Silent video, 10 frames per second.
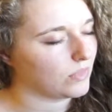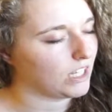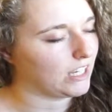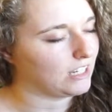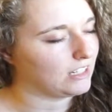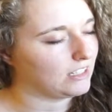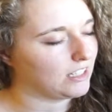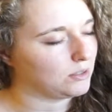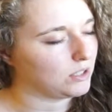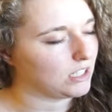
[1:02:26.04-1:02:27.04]
and
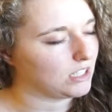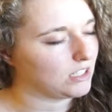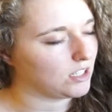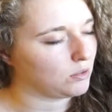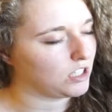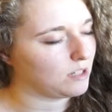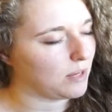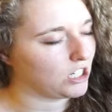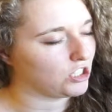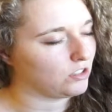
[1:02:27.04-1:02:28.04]
it was so
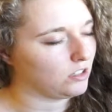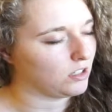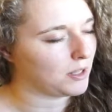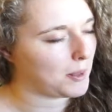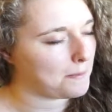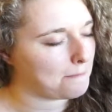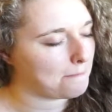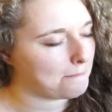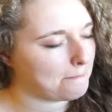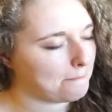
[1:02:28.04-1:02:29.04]
special
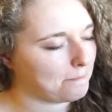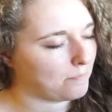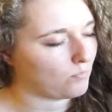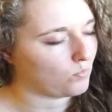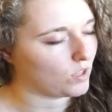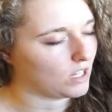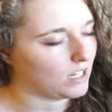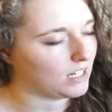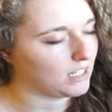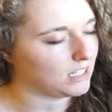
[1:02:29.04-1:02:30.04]

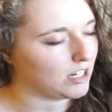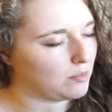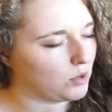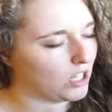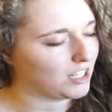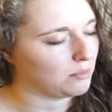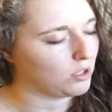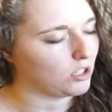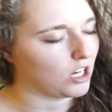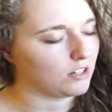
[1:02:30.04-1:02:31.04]
and it brought them
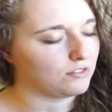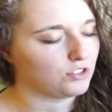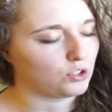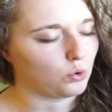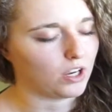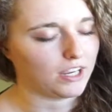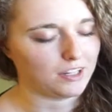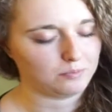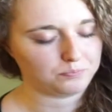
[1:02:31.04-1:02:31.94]
a lot of joy.